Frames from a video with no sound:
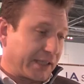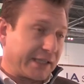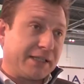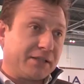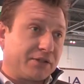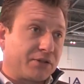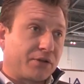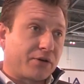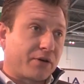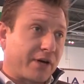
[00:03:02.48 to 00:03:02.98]
it
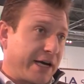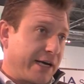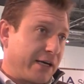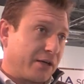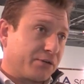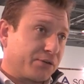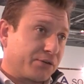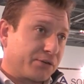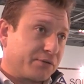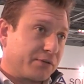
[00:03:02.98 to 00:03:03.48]
into your
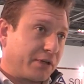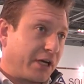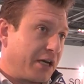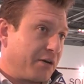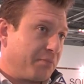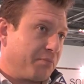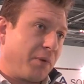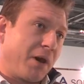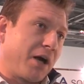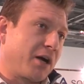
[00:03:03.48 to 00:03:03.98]
house
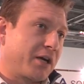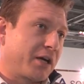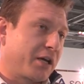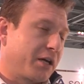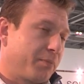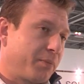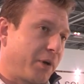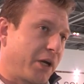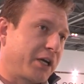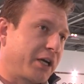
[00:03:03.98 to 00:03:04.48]
and plugging
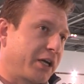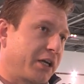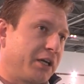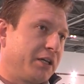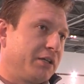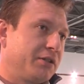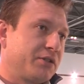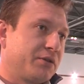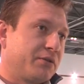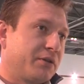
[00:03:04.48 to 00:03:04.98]
it, plugging it
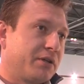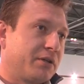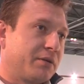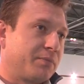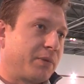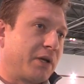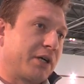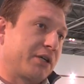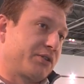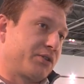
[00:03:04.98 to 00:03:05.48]
into a
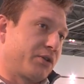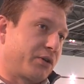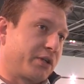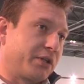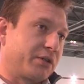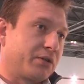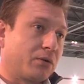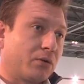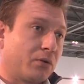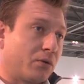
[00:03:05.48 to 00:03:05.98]
plug socket,